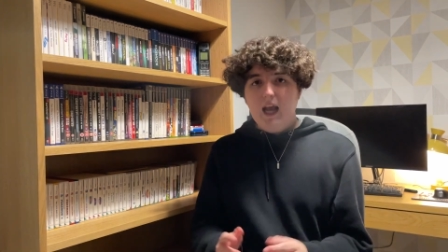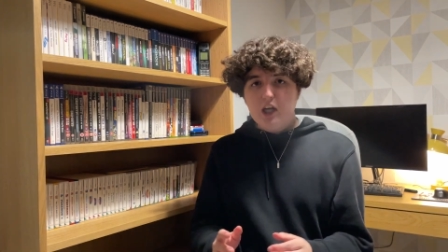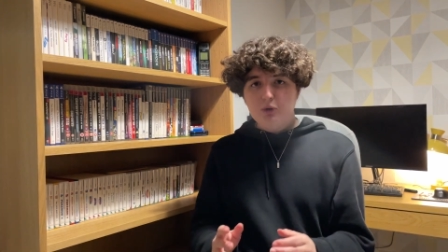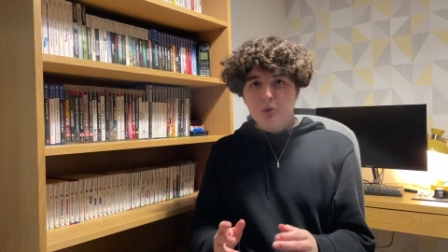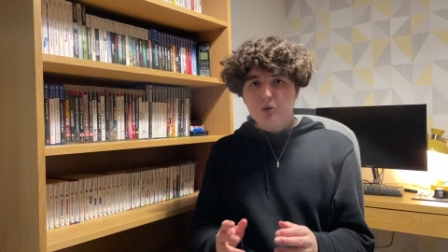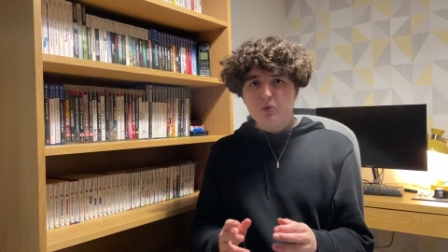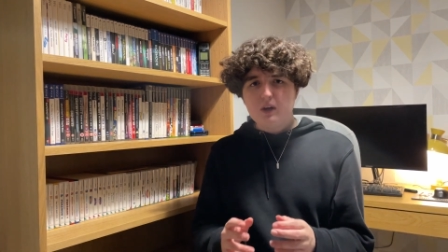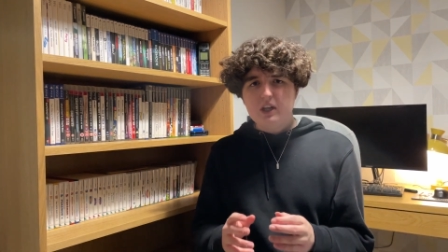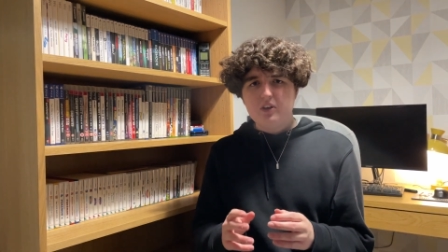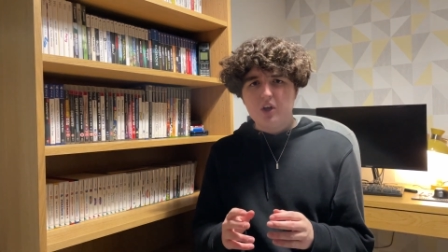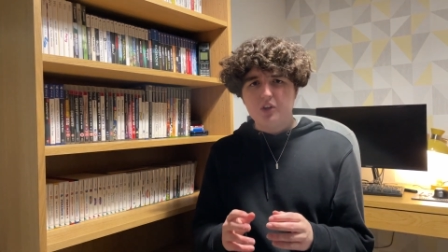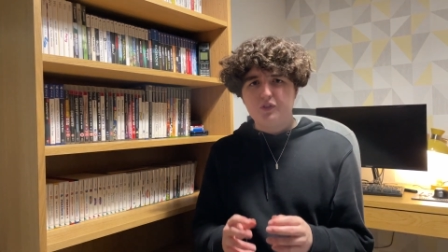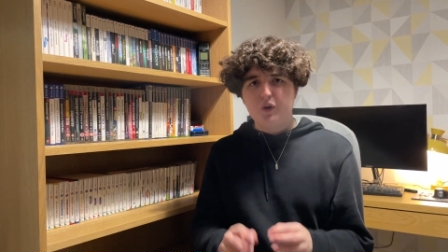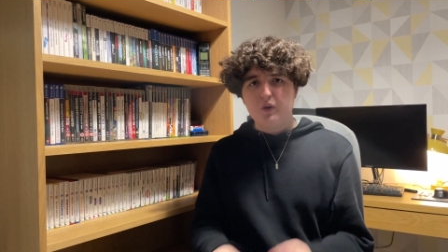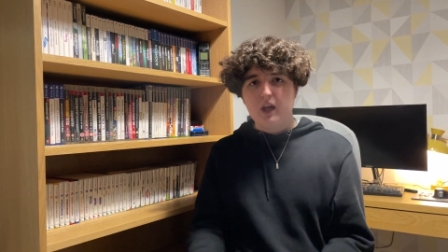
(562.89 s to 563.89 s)
Xbox really
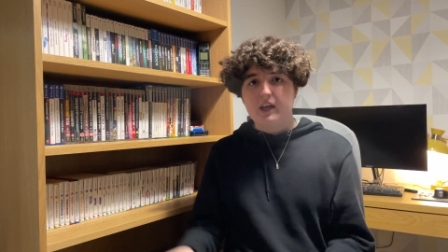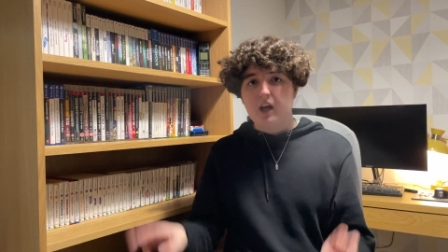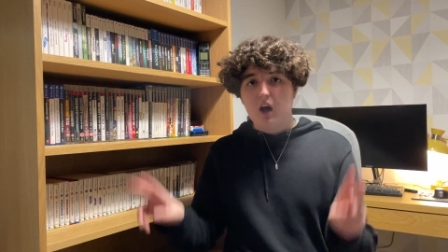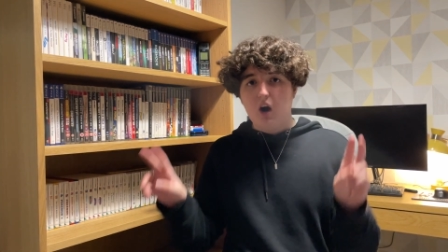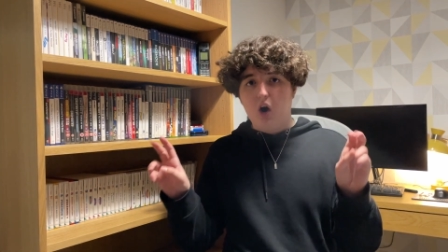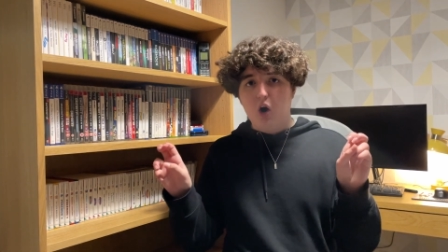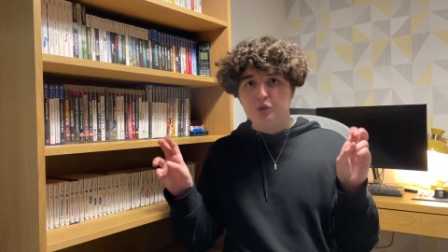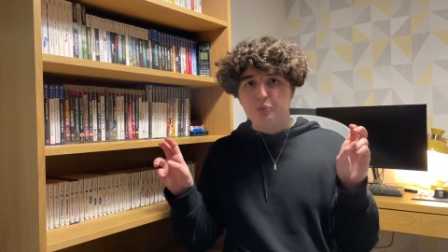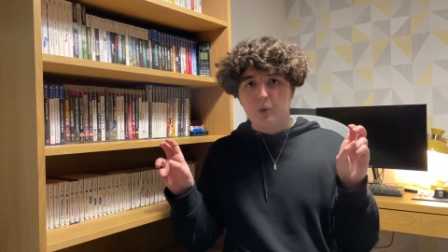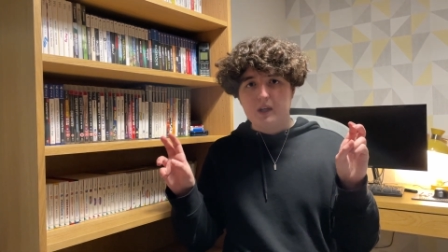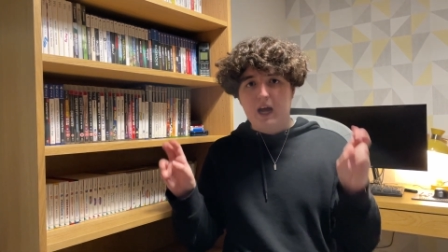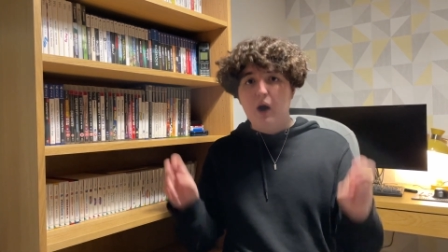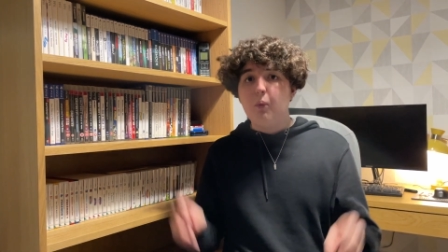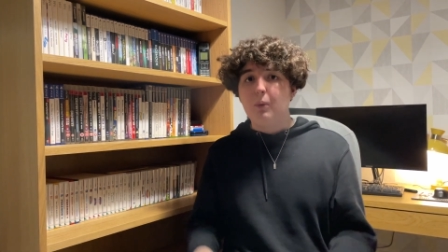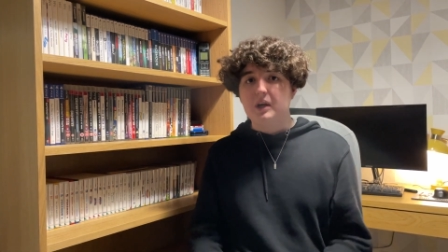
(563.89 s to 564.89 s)
does feel like an odd
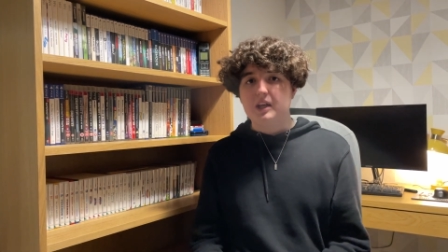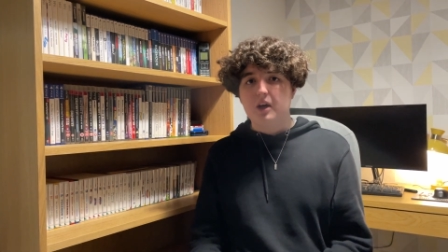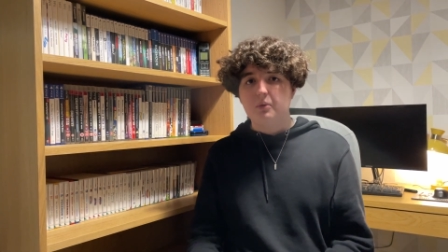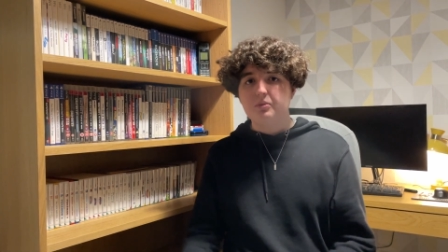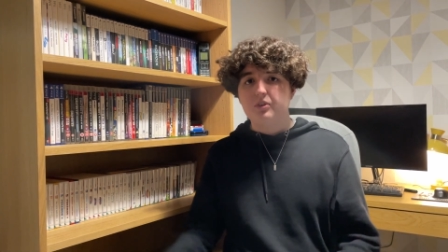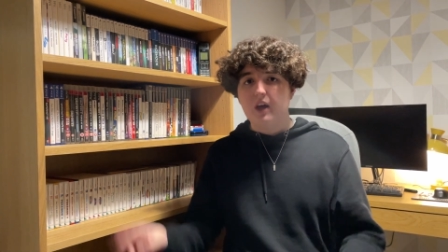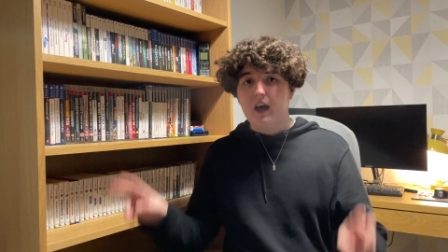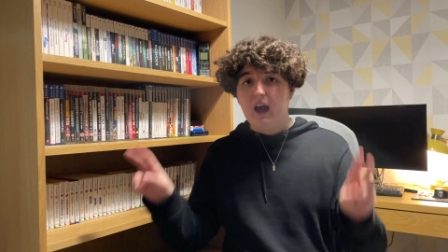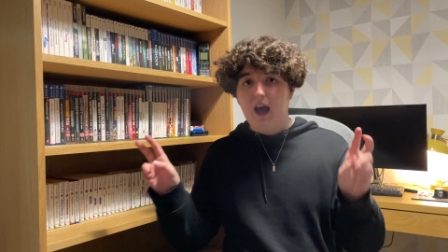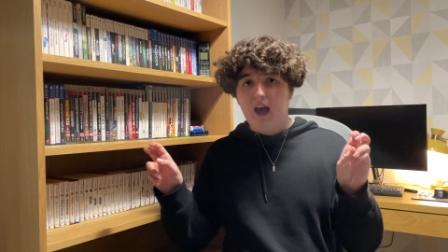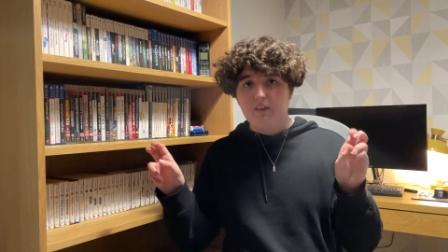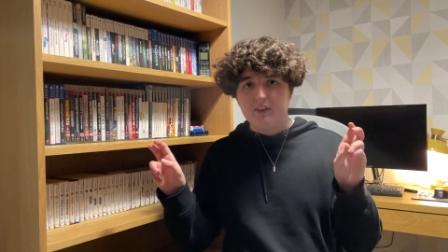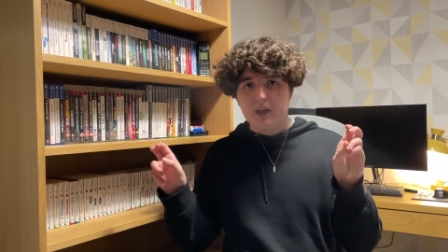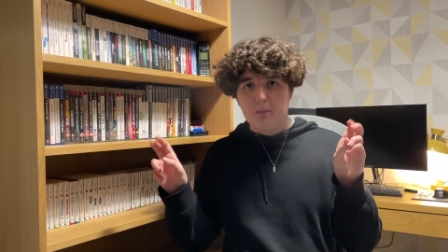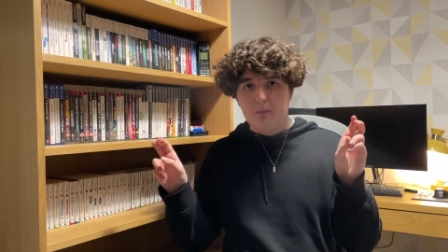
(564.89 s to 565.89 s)
one out when it comes to
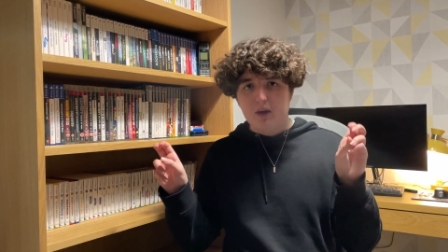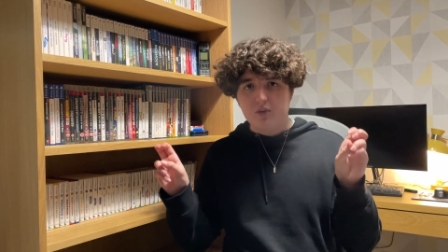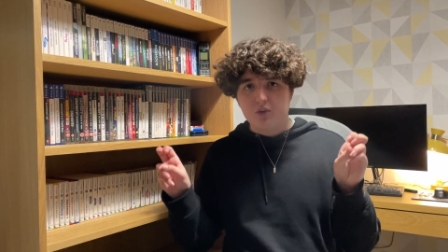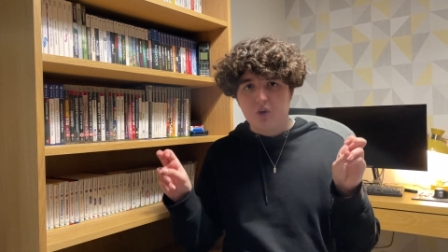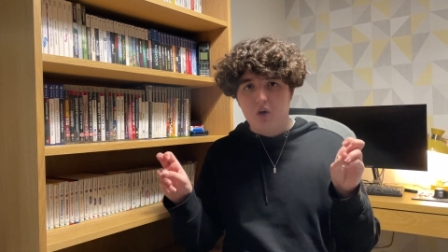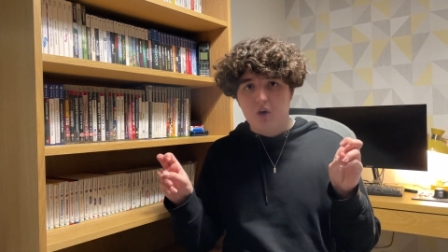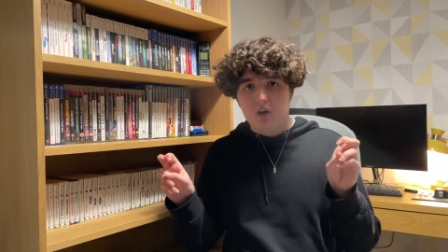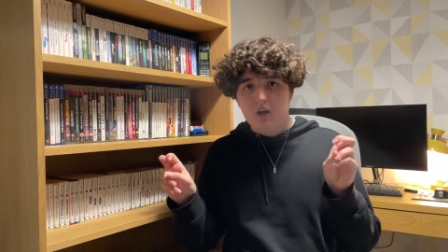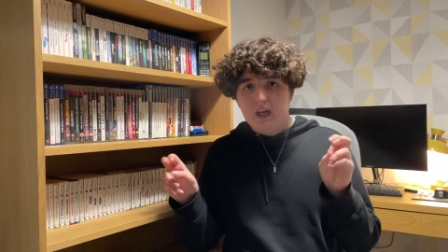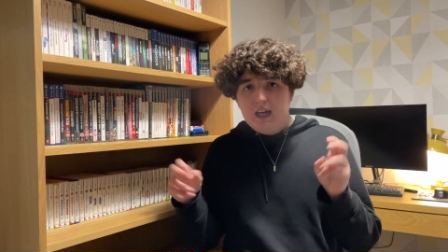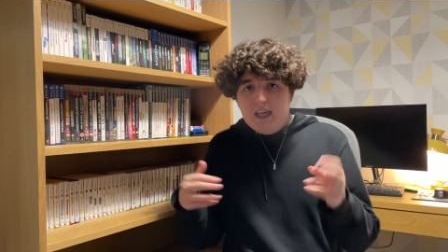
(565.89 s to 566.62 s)
having a mascot.